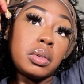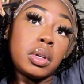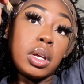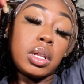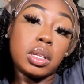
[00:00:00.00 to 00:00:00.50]

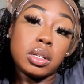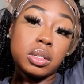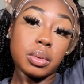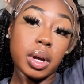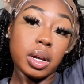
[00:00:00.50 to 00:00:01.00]
And this
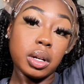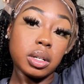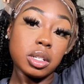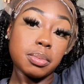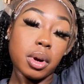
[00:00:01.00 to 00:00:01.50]
right here,
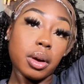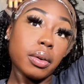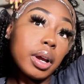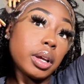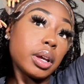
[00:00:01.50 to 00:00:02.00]
this part
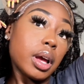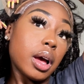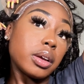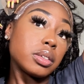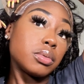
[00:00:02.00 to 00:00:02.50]
right here, y'all,
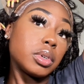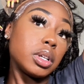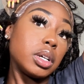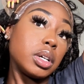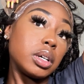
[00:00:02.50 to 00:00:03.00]
is
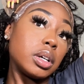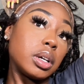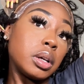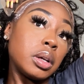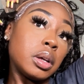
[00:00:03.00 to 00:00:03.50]
really good
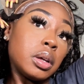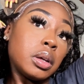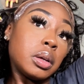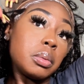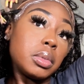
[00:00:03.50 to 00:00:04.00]

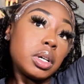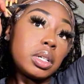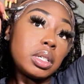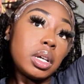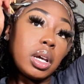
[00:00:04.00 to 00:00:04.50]

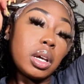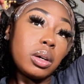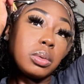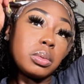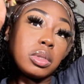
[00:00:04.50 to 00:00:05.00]
because it
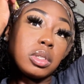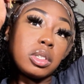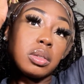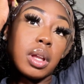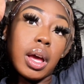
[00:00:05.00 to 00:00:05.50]
helps
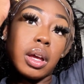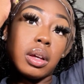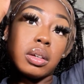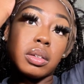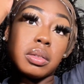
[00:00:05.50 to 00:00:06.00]
like
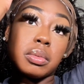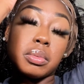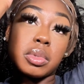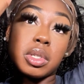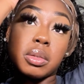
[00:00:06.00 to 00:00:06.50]

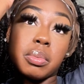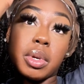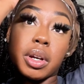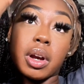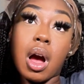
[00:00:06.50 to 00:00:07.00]

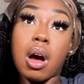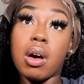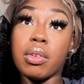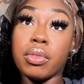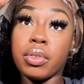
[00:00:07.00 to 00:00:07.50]
smear off